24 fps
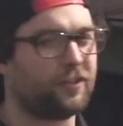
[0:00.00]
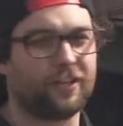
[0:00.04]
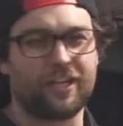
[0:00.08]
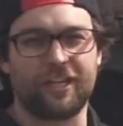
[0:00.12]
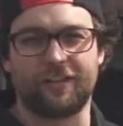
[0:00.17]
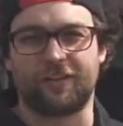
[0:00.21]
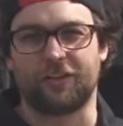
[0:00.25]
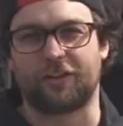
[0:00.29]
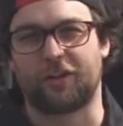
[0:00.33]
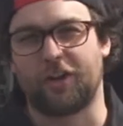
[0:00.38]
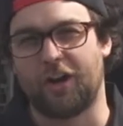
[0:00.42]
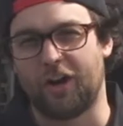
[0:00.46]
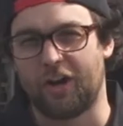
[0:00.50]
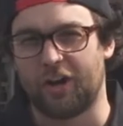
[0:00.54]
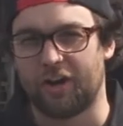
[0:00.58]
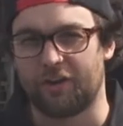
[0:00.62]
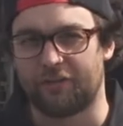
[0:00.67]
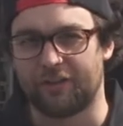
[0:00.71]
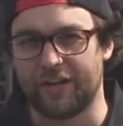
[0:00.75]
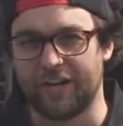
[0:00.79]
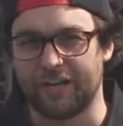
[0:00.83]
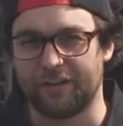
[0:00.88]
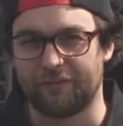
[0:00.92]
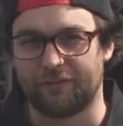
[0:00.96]
to get the
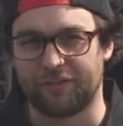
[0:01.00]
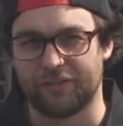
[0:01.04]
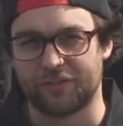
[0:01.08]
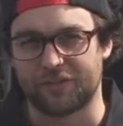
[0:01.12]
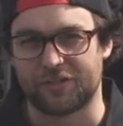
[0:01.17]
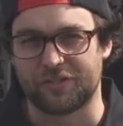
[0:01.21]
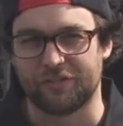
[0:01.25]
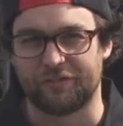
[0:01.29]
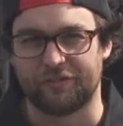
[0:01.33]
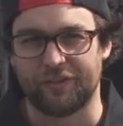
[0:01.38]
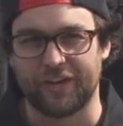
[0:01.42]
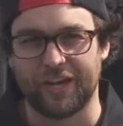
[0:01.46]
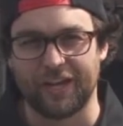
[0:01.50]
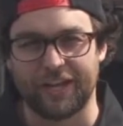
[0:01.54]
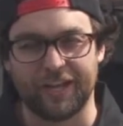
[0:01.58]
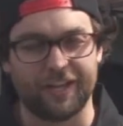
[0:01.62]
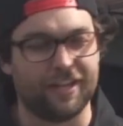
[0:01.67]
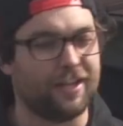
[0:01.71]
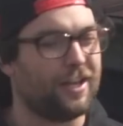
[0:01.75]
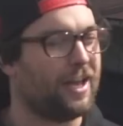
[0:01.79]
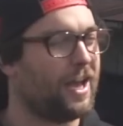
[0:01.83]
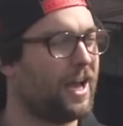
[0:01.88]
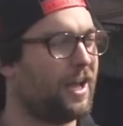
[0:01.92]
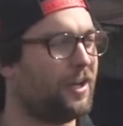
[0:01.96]
car ready for this
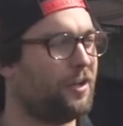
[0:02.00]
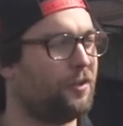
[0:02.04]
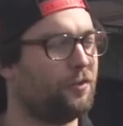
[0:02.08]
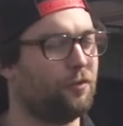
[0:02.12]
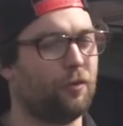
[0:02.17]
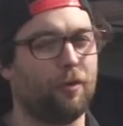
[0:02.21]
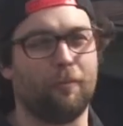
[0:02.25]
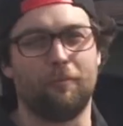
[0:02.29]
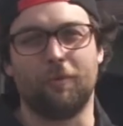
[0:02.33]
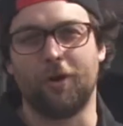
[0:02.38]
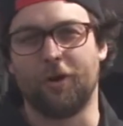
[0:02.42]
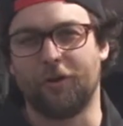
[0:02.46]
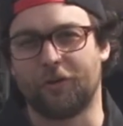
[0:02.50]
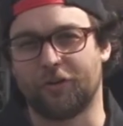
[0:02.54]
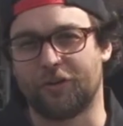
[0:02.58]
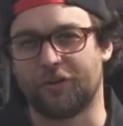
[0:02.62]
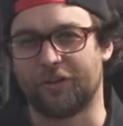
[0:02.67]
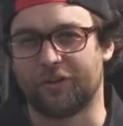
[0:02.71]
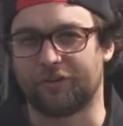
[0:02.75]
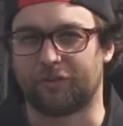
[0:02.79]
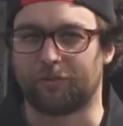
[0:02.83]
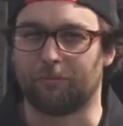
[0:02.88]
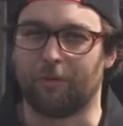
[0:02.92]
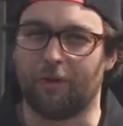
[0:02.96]
event. Had to do a
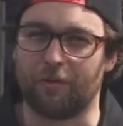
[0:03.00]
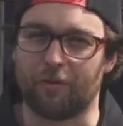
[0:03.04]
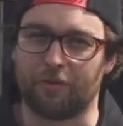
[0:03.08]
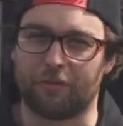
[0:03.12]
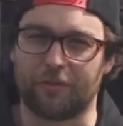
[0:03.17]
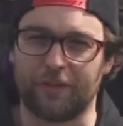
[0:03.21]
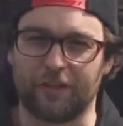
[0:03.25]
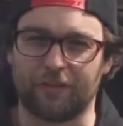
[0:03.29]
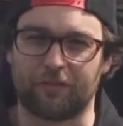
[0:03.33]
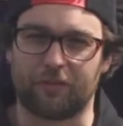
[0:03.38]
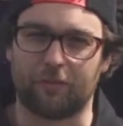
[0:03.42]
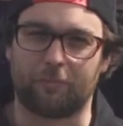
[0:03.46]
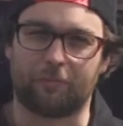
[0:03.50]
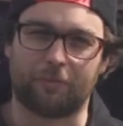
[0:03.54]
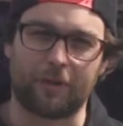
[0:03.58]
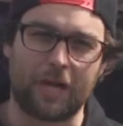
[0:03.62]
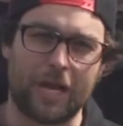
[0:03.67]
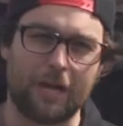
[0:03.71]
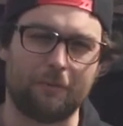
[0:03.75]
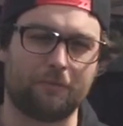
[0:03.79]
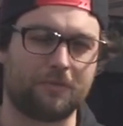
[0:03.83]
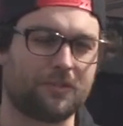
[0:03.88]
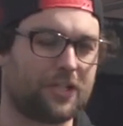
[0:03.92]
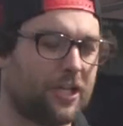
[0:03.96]
motor and some other things to
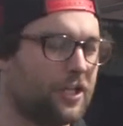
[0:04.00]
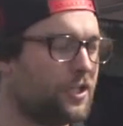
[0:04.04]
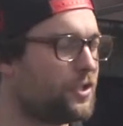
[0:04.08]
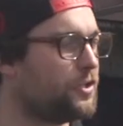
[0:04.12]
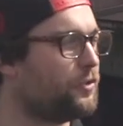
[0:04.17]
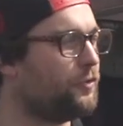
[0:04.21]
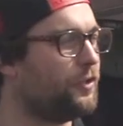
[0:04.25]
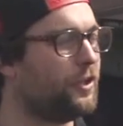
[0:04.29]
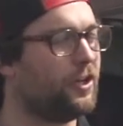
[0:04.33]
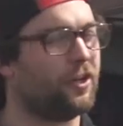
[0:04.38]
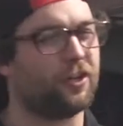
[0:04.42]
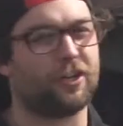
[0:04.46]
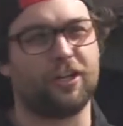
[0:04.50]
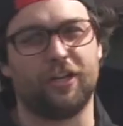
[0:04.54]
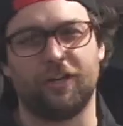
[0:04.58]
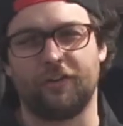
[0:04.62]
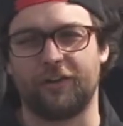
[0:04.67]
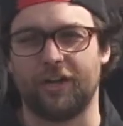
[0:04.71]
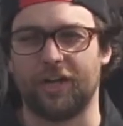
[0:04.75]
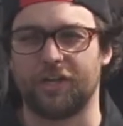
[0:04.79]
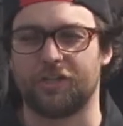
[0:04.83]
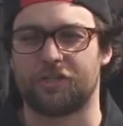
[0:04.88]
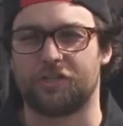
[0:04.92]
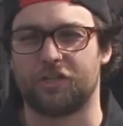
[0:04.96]
prep, change the rear
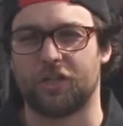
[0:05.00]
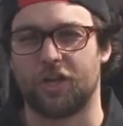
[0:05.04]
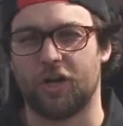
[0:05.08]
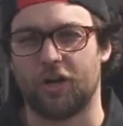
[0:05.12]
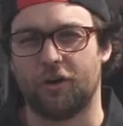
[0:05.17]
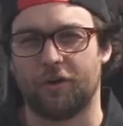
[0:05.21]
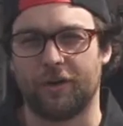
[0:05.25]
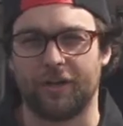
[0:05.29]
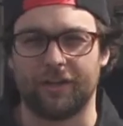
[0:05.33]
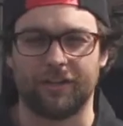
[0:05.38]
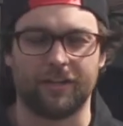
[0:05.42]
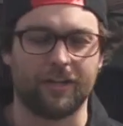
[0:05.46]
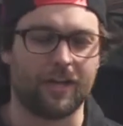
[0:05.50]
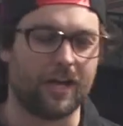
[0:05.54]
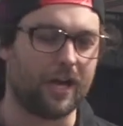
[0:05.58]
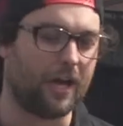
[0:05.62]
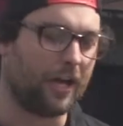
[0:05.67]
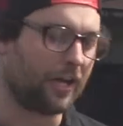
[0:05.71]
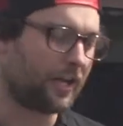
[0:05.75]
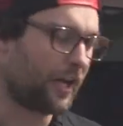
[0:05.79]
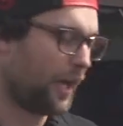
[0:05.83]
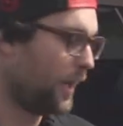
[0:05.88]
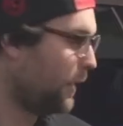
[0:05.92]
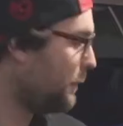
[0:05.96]
gear ratio and
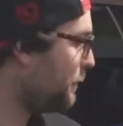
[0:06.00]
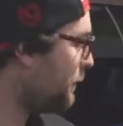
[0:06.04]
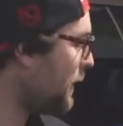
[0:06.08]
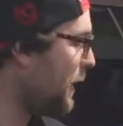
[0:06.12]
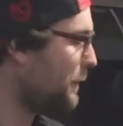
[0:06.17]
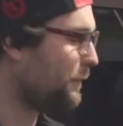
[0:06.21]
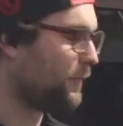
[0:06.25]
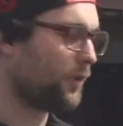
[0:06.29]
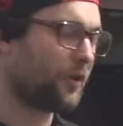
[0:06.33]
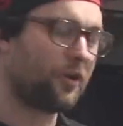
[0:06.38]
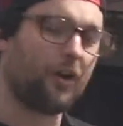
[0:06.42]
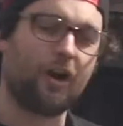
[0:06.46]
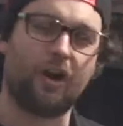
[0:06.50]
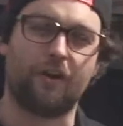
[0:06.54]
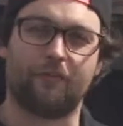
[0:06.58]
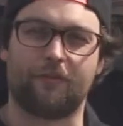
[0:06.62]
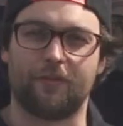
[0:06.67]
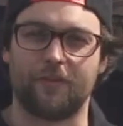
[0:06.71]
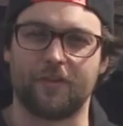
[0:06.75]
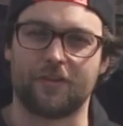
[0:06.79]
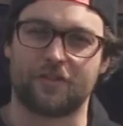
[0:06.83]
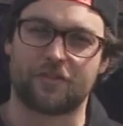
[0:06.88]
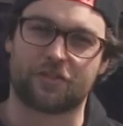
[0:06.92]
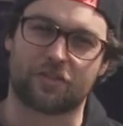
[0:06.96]
uh, kind of prep the car
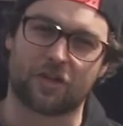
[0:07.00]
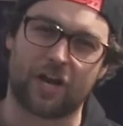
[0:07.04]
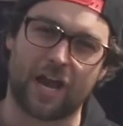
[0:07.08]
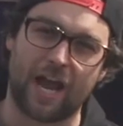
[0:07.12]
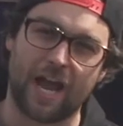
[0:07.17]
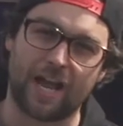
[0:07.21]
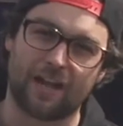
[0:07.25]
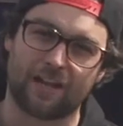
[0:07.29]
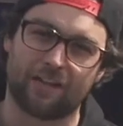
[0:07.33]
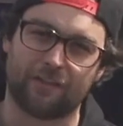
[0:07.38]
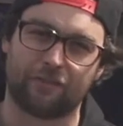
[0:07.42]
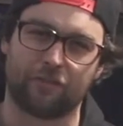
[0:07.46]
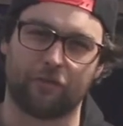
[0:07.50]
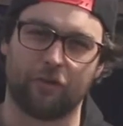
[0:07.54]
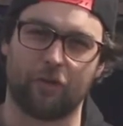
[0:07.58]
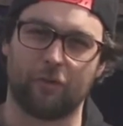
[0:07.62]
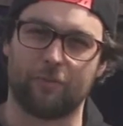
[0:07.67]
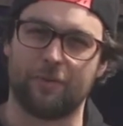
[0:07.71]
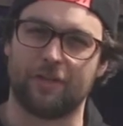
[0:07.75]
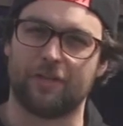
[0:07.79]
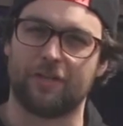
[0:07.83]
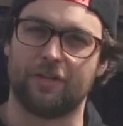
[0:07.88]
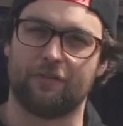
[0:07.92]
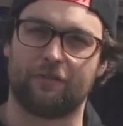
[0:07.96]
for this track. It's a
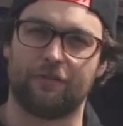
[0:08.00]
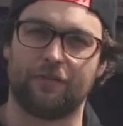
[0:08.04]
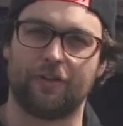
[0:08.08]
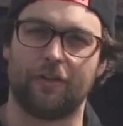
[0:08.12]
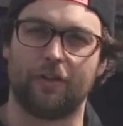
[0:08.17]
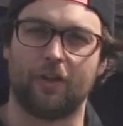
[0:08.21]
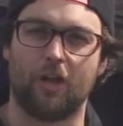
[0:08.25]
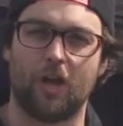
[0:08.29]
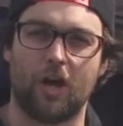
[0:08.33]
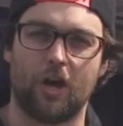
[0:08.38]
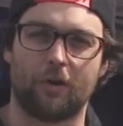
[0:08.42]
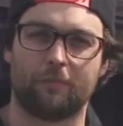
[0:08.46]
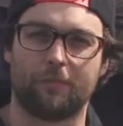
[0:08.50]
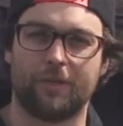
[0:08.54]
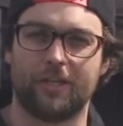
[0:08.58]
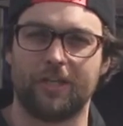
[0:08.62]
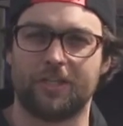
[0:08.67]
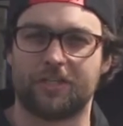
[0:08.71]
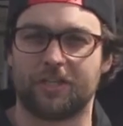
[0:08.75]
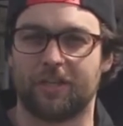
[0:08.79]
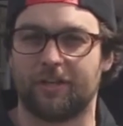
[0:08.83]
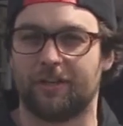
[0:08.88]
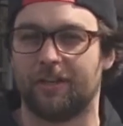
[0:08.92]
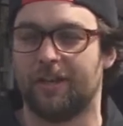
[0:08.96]
little bit different than Long
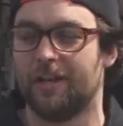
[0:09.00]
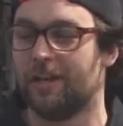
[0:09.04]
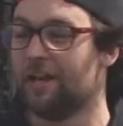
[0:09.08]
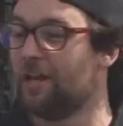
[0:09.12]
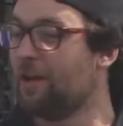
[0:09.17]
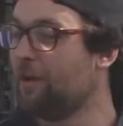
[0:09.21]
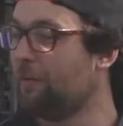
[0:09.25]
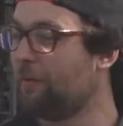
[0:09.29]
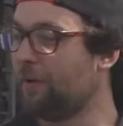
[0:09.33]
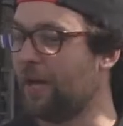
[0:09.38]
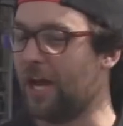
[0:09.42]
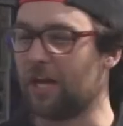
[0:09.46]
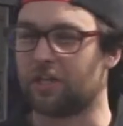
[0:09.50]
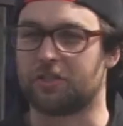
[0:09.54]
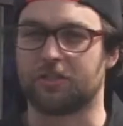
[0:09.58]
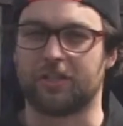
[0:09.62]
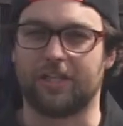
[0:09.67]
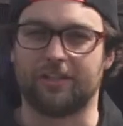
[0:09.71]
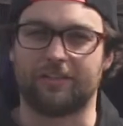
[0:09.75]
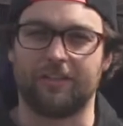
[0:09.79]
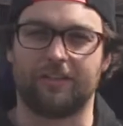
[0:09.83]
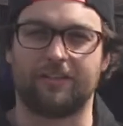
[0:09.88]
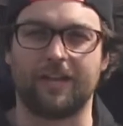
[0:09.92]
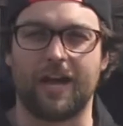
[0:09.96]
Beach and we
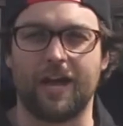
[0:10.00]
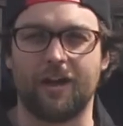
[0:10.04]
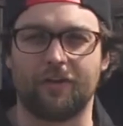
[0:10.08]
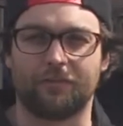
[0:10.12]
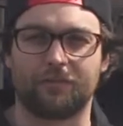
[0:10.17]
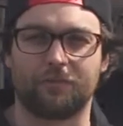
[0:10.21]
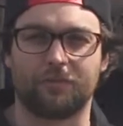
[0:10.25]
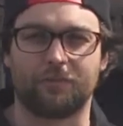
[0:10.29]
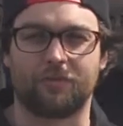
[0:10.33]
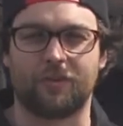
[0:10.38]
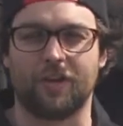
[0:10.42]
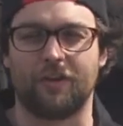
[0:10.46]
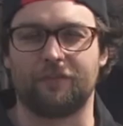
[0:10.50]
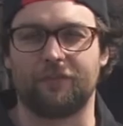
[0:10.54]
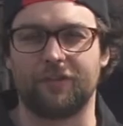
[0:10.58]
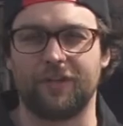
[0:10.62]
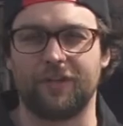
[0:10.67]
actually get to dial some stuff